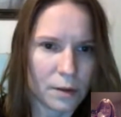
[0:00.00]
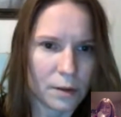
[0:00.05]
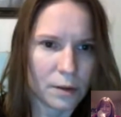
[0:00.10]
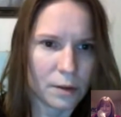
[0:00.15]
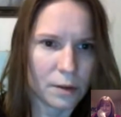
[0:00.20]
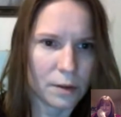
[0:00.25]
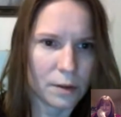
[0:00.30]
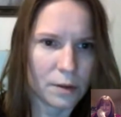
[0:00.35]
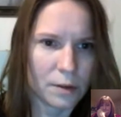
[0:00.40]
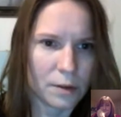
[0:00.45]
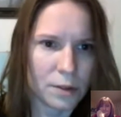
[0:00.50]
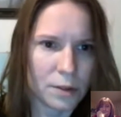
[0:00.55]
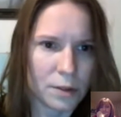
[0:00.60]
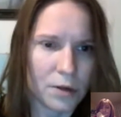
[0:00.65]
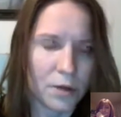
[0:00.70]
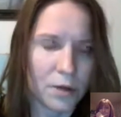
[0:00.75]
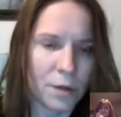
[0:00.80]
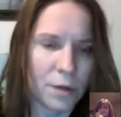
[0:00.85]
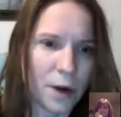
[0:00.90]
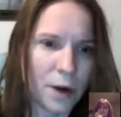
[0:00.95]
So
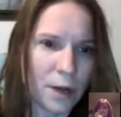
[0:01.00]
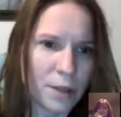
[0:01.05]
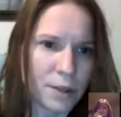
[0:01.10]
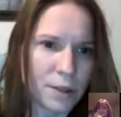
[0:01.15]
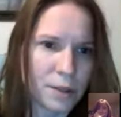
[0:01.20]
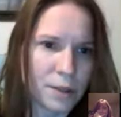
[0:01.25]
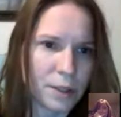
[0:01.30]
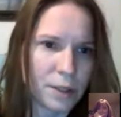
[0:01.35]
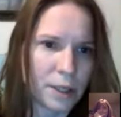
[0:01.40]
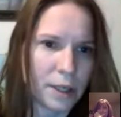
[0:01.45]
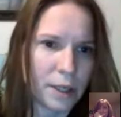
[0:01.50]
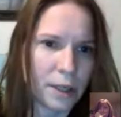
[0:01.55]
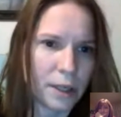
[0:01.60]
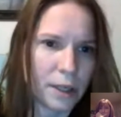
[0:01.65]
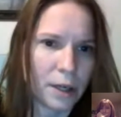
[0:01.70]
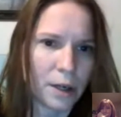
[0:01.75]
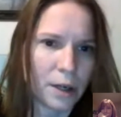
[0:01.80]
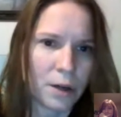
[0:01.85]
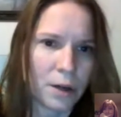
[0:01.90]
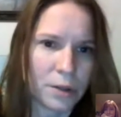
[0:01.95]
fostering a
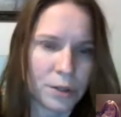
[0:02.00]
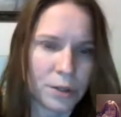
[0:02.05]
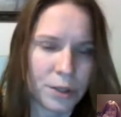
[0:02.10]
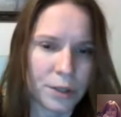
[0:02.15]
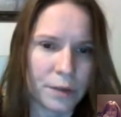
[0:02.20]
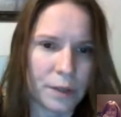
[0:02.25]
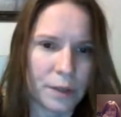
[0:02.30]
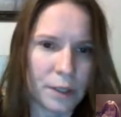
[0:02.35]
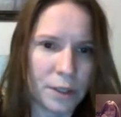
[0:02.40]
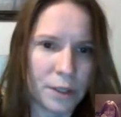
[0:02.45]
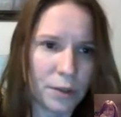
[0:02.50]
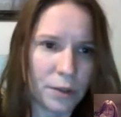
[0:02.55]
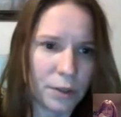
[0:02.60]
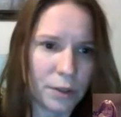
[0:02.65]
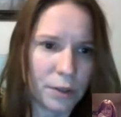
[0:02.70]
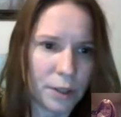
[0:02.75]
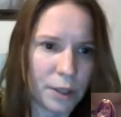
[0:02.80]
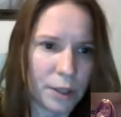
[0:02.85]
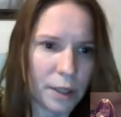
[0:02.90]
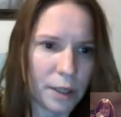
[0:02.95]
culture of digital
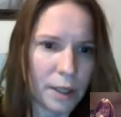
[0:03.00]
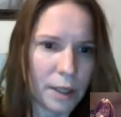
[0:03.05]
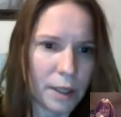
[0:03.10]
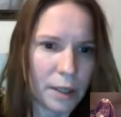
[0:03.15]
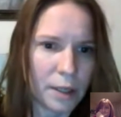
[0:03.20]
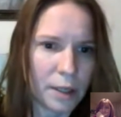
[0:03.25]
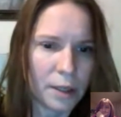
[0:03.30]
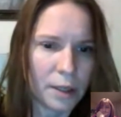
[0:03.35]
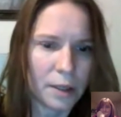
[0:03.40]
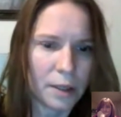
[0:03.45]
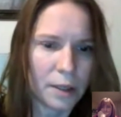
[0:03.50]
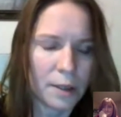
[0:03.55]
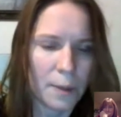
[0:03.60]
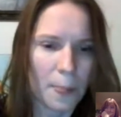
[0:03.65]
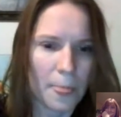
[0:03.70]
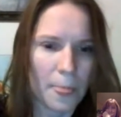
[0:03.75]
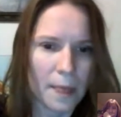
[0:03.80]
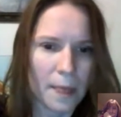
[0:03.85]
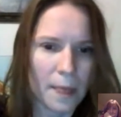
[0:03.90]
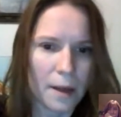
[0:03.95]
learning,
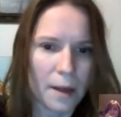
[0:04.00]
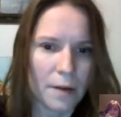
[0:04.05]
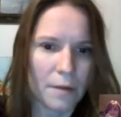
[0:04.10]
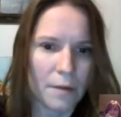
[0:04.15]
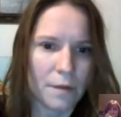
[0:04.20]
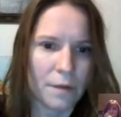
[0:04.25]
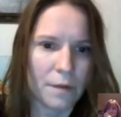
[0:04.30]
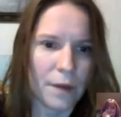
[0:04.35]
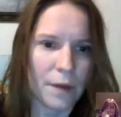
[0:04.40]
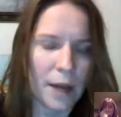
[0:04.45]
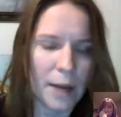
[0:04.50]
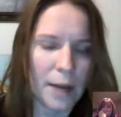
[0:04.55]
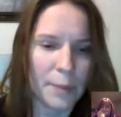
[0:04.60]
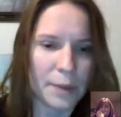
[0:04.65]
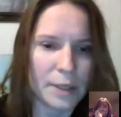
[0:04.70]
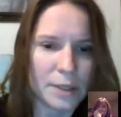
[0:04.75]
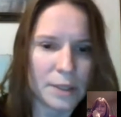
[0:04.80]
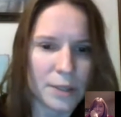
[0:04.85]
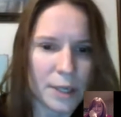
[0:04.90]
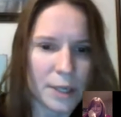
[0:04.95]
families
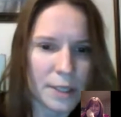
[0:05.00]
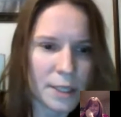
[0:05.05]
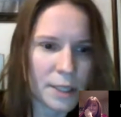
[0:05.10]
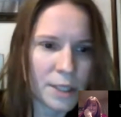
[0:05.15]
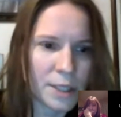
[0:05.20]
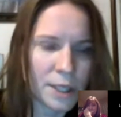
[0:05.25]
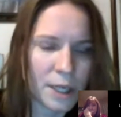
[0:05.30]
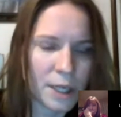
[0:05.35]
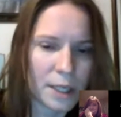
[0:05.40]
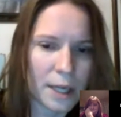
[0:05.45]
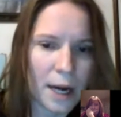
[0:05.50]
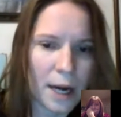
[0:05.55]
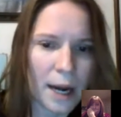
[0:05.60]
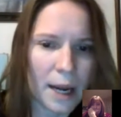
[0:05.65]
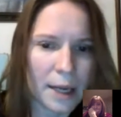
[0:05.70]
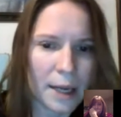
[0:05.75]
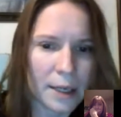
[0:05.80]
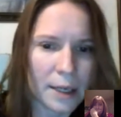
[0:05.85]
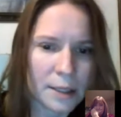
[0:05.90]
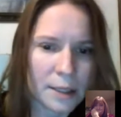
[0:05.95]
transitioning to
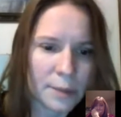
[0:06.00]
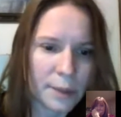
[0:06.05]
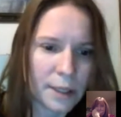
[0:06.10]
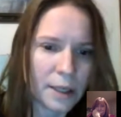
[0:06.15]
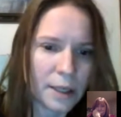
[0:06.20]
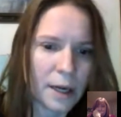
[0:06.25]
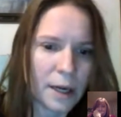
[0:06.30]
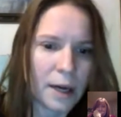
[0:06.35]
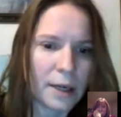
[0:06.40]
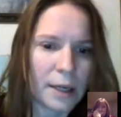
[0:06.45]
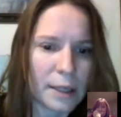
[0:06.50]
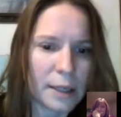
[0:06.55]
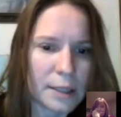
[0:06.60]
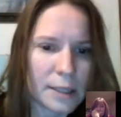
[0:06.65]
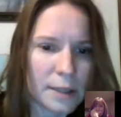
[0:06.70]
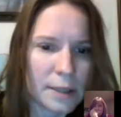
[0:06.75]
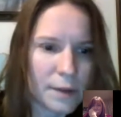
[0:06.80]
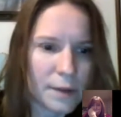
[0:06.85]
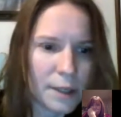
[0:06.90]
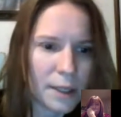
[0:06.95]
high-speed
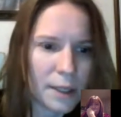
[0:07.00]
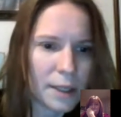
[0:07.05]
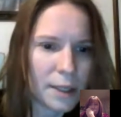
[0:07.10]
connectivity,